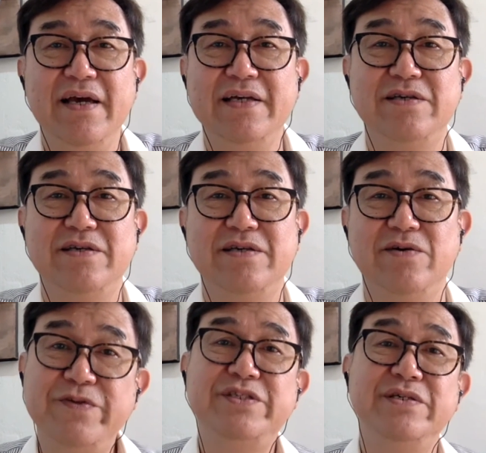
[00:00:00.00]
as the
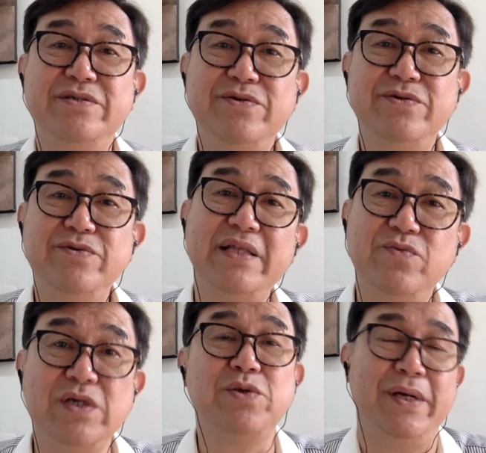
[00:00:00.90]
official UN
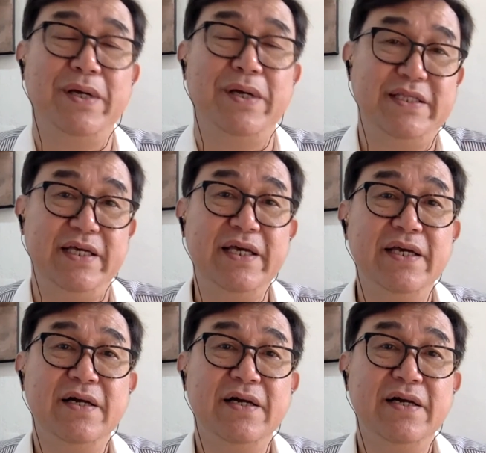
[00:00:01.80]
World Toilet Day.